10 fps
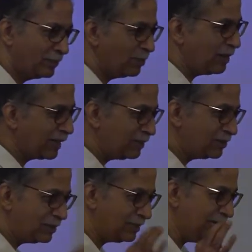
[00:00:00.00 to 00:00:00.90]
to make it
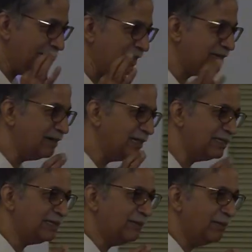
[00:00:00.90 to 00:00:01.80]
internally
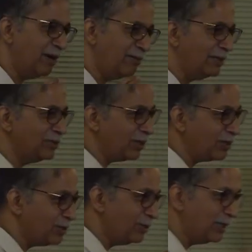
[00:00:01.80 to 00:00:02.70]
stable? How many
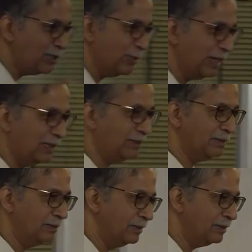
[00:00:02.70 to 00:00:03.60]
joints you need to weld?
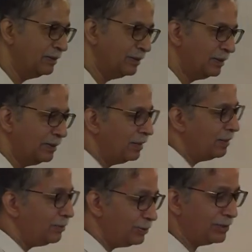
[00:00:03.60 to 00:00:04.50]

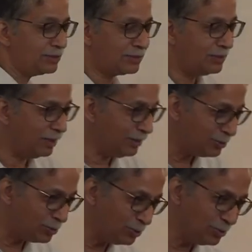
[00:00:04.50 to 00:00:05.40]
You just, uh,
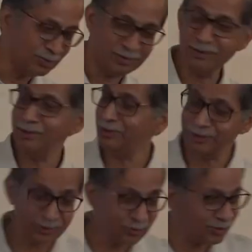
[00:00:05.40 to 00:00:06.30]
two. Uh,
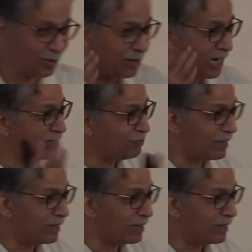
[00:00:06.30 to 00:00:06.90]
so your right